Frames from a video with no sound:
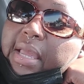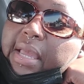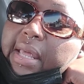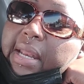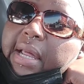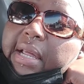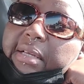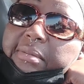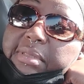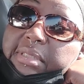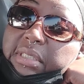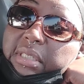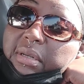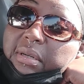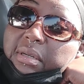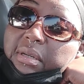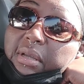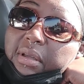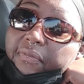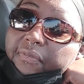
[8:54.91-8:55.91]
And I am
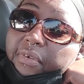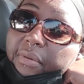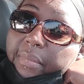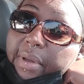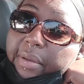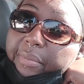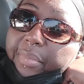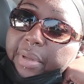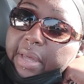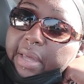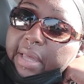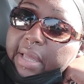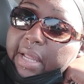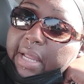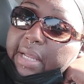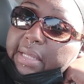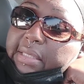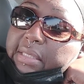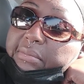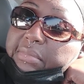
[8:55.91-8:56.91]
still looking for my
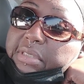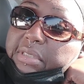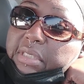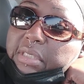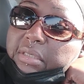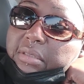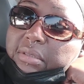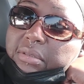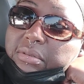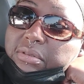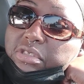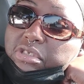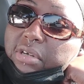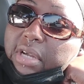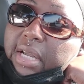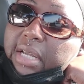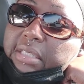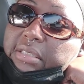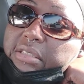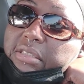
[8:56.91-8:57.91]
path. I'm still
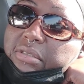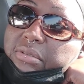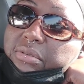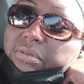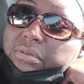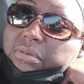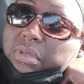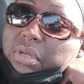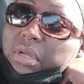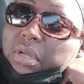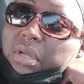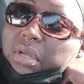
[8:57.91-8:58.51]
trying to